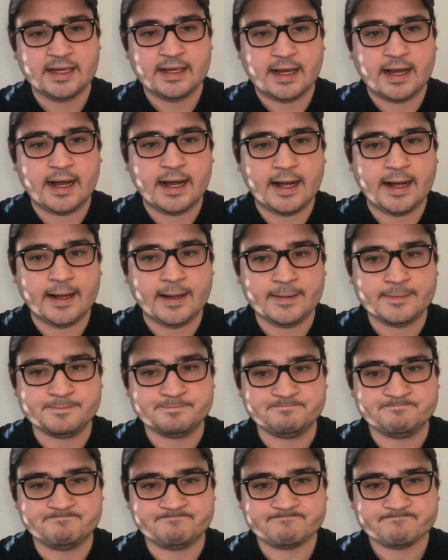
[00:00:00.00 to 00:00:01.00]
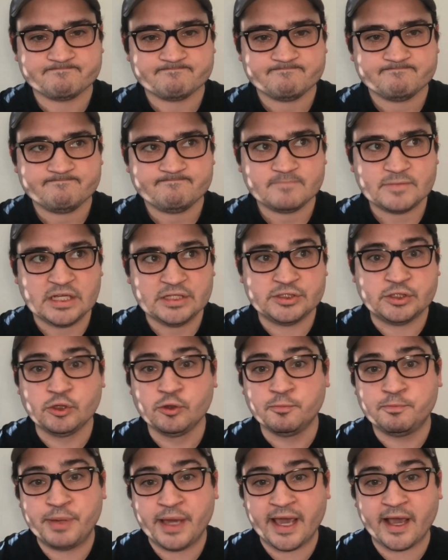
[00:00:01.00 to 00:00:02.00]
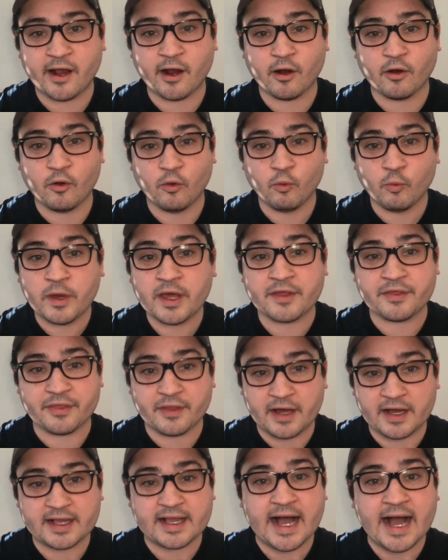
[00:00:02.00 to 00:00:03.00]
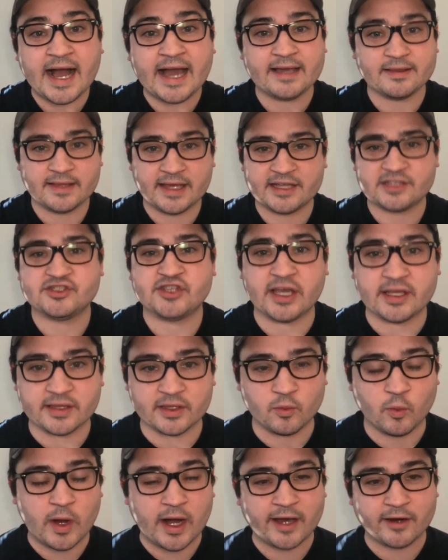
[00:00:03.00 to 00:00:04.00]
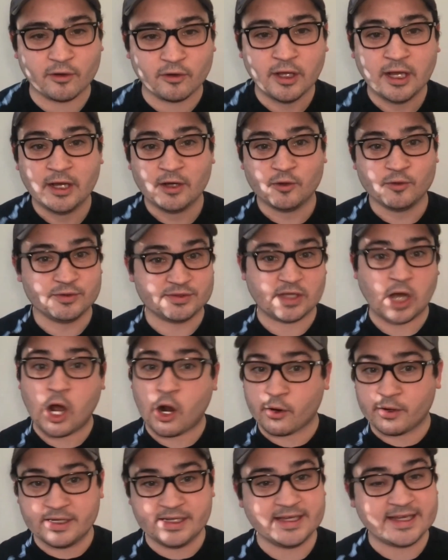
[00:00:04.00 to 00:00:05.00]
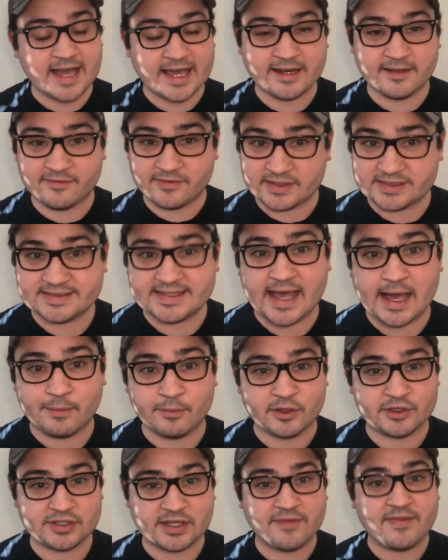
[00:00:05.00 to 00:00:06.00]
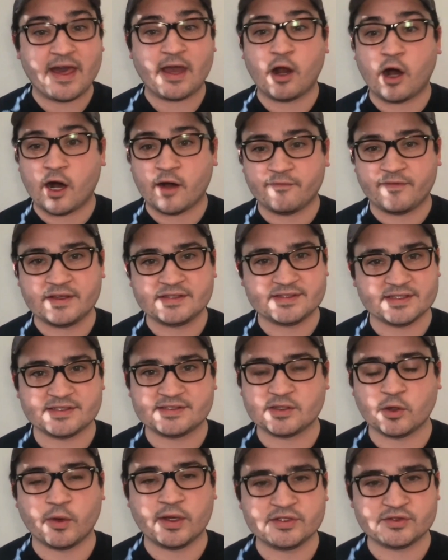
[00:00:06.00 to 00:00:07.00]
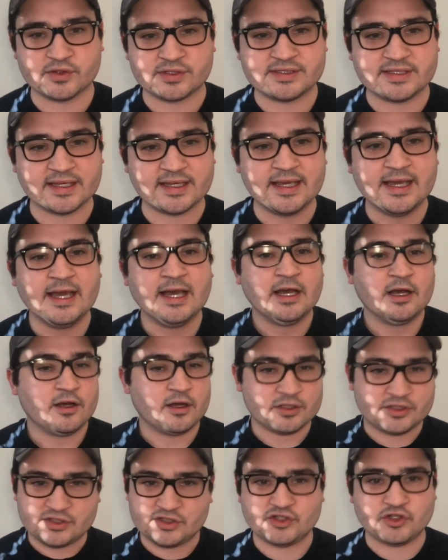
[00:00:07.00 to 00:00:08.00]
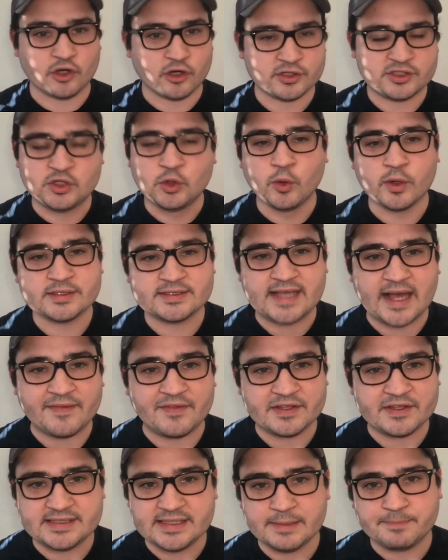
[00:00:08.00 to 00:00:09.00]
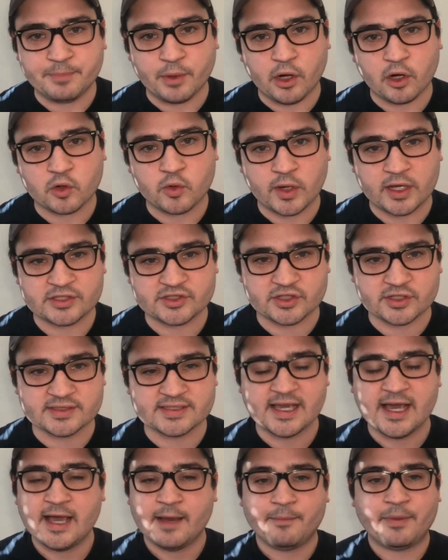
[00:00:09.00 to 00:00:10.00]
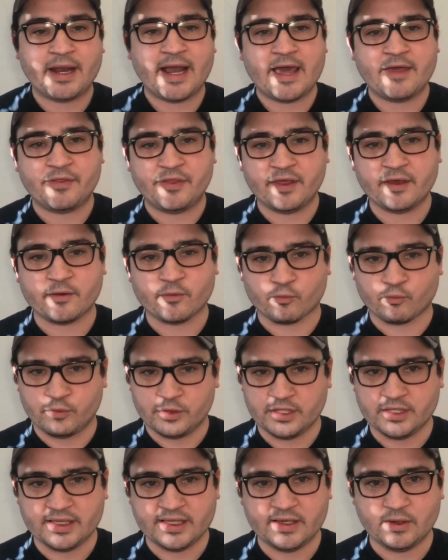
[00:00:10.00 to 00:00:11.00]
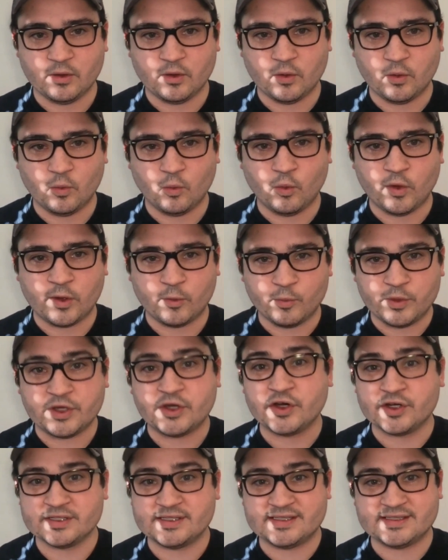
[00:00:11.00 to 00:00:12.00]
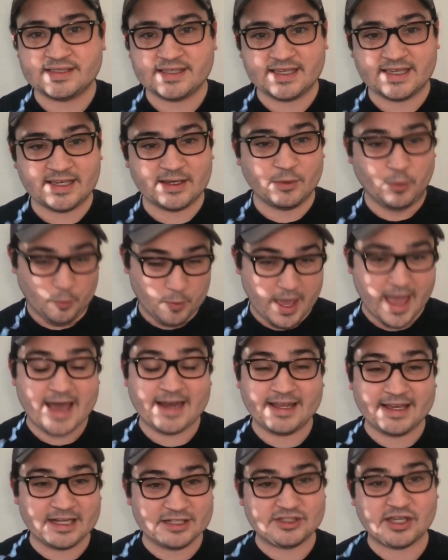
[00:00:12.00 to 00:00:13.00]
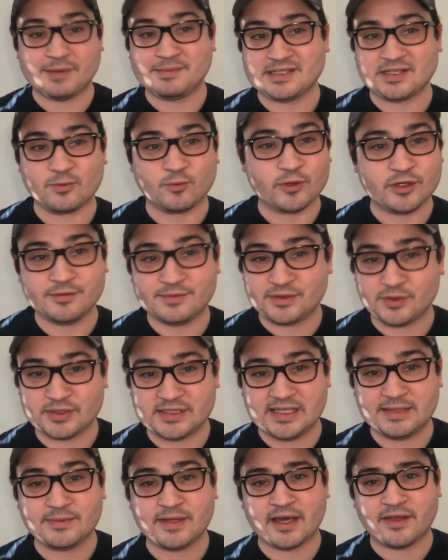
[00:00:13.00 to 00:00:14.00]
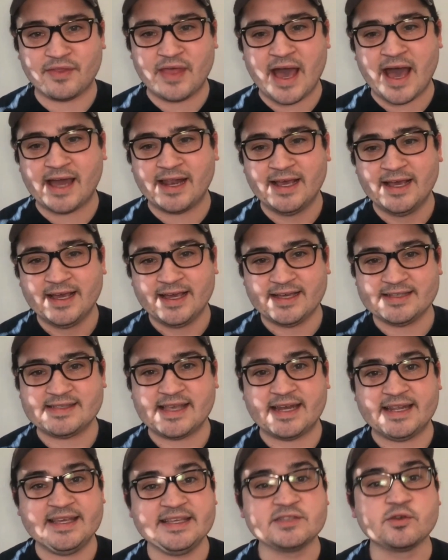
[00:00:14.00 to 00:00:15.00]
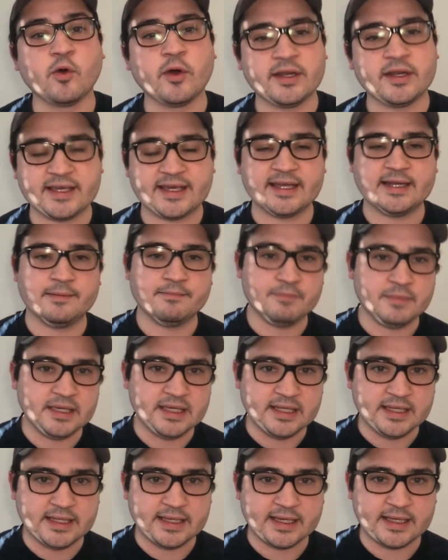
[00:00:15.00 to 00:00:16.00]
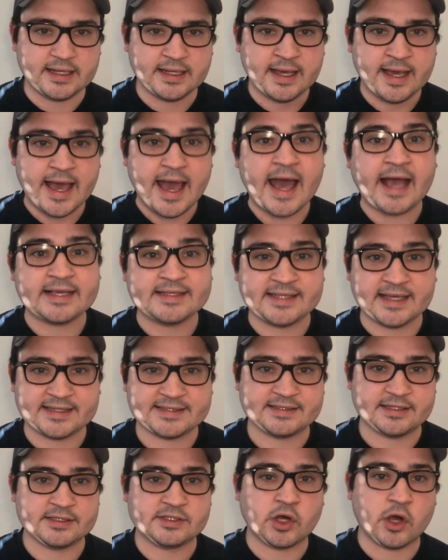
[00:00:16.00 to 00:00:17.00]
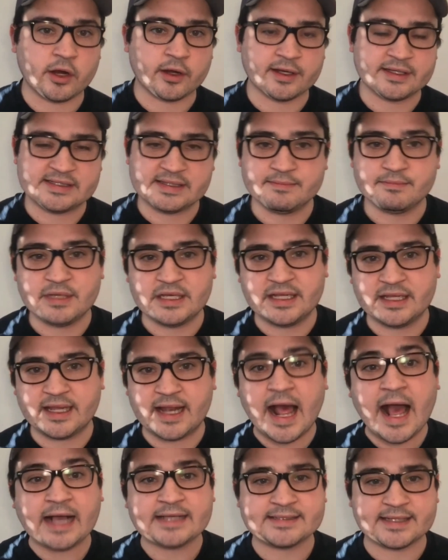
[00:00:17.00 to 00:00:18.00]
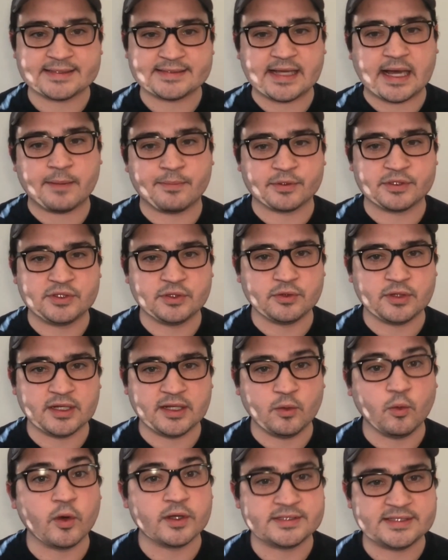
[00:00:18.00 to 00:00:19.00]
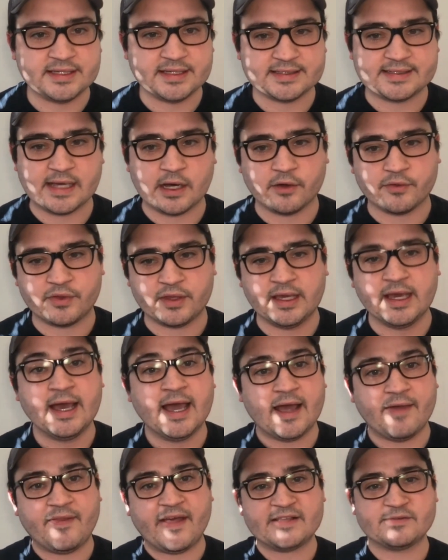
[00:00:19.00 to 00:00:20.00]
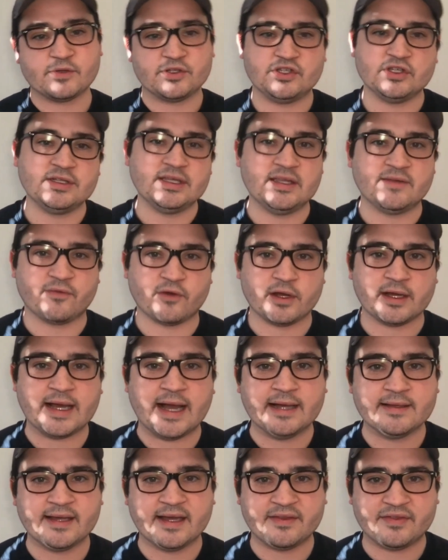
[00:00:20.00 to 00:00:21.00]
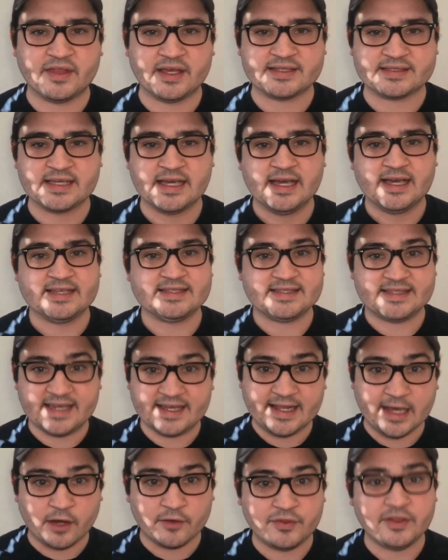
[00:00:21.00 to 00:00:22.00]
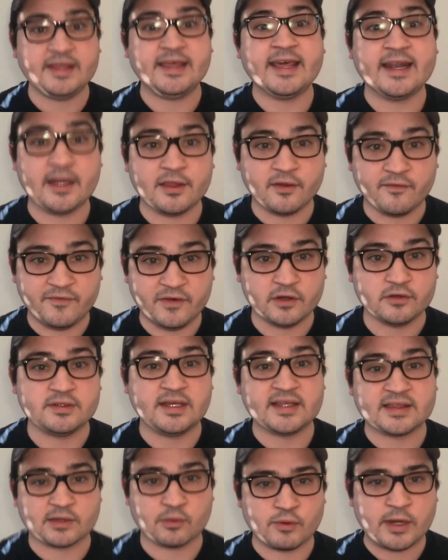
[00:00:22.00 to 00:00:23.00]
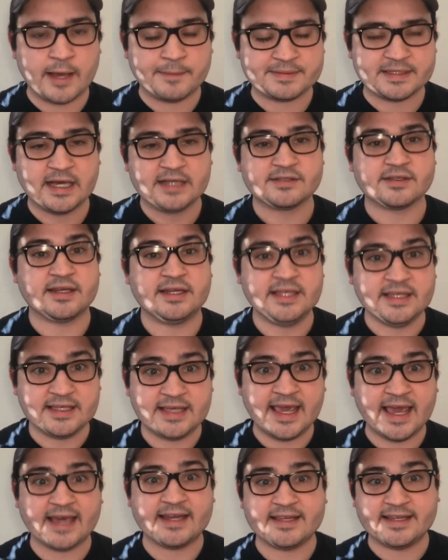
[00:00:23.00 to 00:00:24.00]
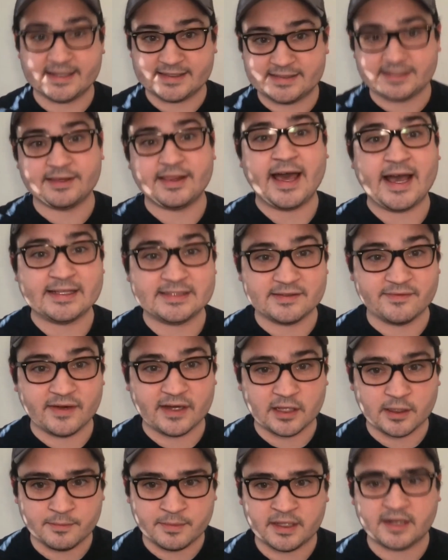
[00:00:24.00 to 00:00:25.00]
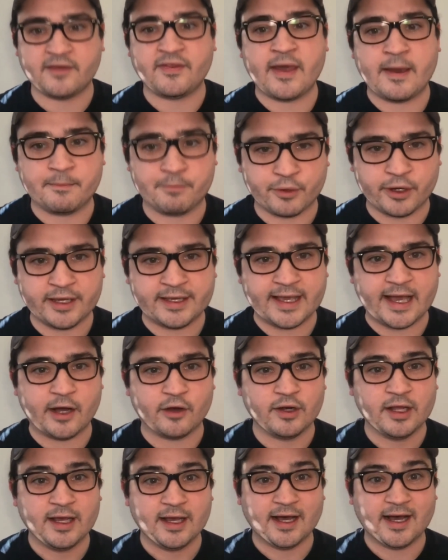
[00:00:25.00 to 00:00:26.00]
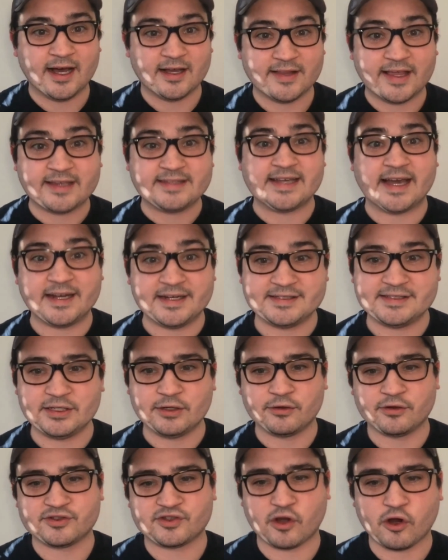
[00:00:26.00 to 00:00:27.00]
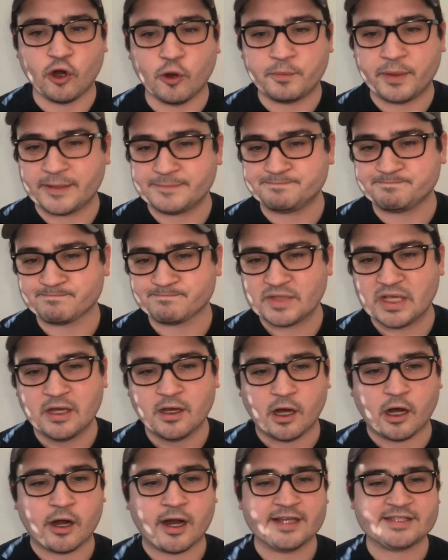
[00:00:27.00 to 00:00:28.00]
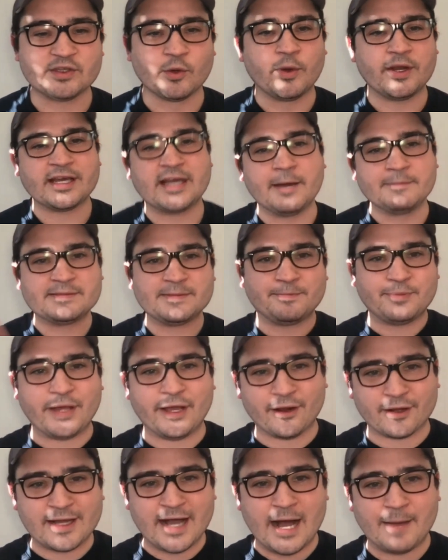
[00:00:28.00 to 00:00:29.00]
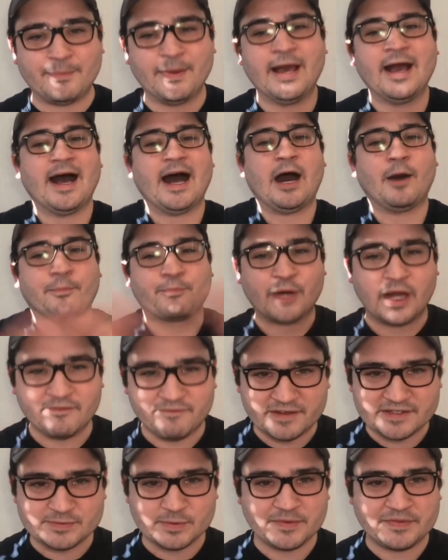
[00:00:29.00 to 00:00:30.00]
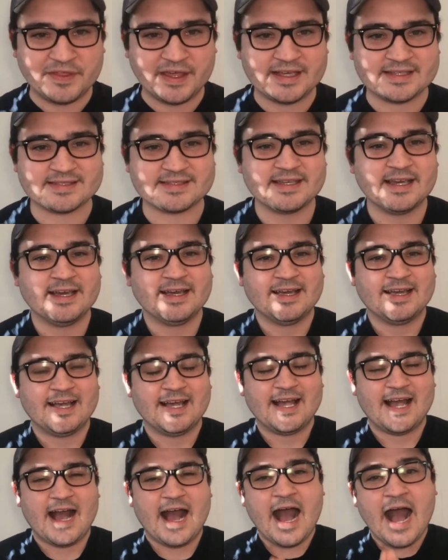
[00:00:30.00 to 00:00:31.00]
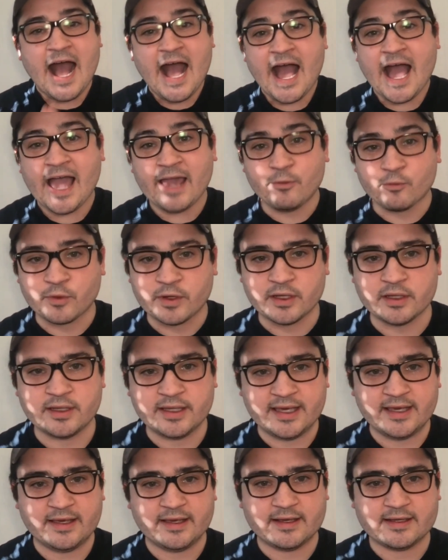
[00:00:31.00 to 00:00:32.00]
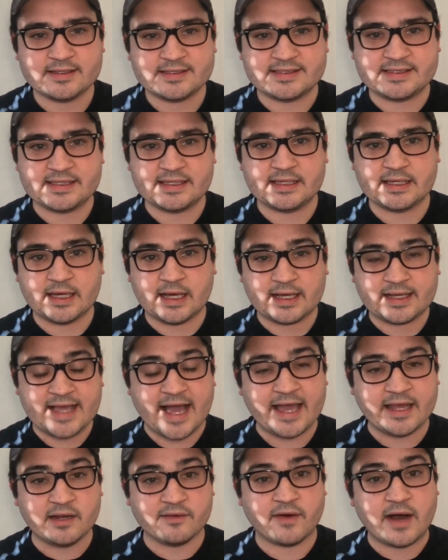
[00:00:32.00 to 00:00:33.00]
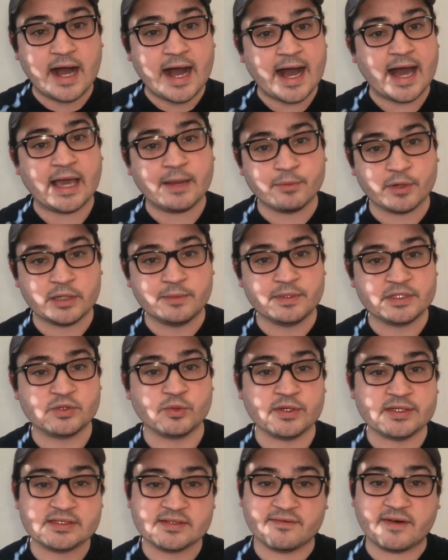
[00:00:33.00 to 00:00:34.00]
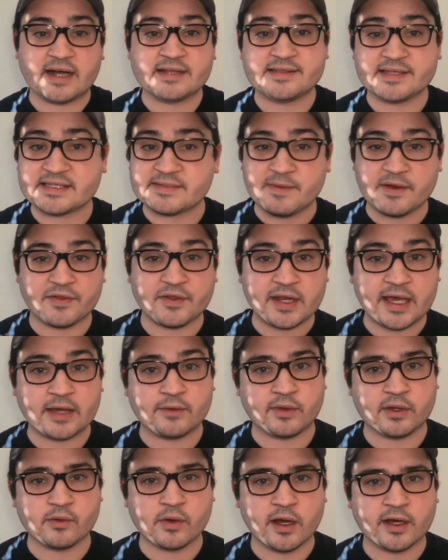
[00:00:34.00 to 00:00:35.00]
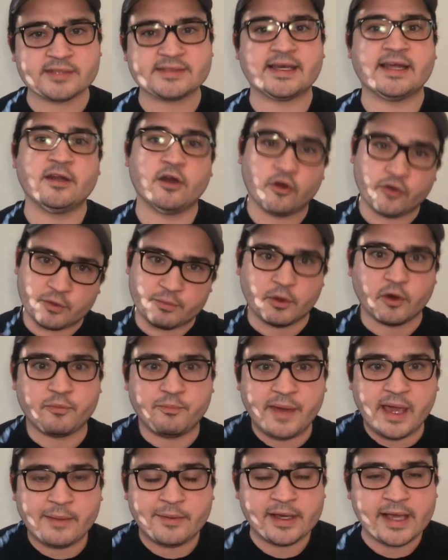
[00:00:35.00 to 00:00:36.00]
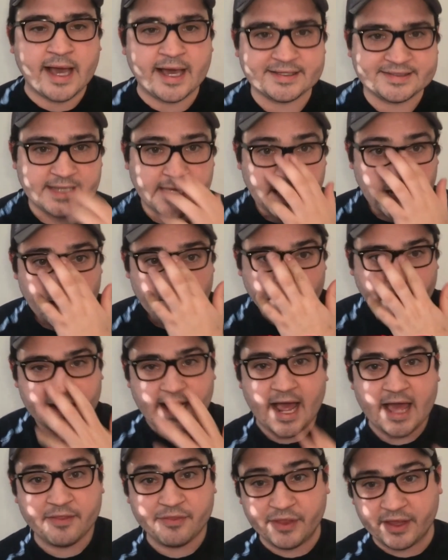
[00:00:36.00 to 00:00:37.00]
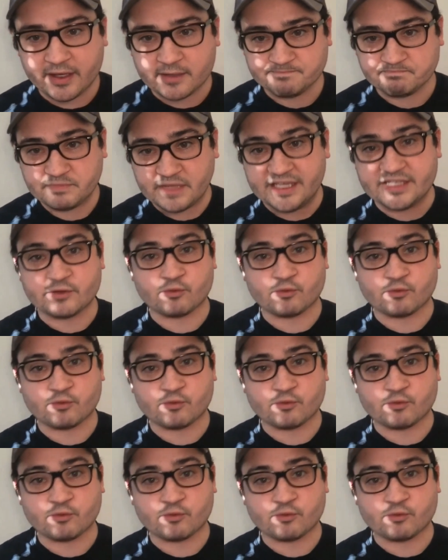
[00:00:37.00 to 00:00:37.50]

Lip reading: to pair with a guy like Jalen Waddle, who's already kind of established, and that offense is so interesting. Sure, Tua's got the deep ball questions, but I think really what we could see adding a Jameson Williams to a team like that is that he's going to get immediate access to targets, immediate access to opportunity once he is healthy. And that's what you need for a guy like this, is get healthy, get on the field, get the reps so that he can get to that development and that breakout like Dynasty owners are hoping. All right, so when it comes to player comp, I'll preface with this. I really see kind of a hybrid between Devonta Smith and Henry Ruggs. I know they're both Bama guys, but I think his